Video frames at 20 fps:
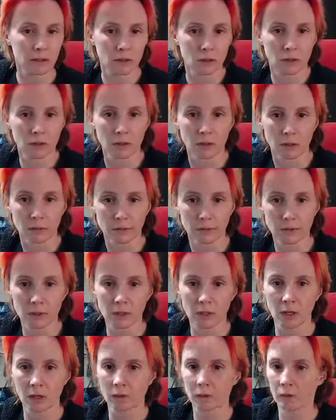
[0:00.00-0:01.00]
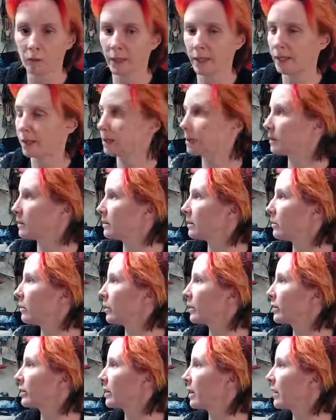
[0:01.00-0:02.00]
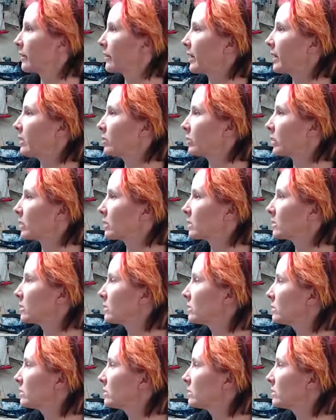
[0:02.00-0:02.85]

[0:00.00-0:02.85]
Cool. So we get to see whether or not that worked.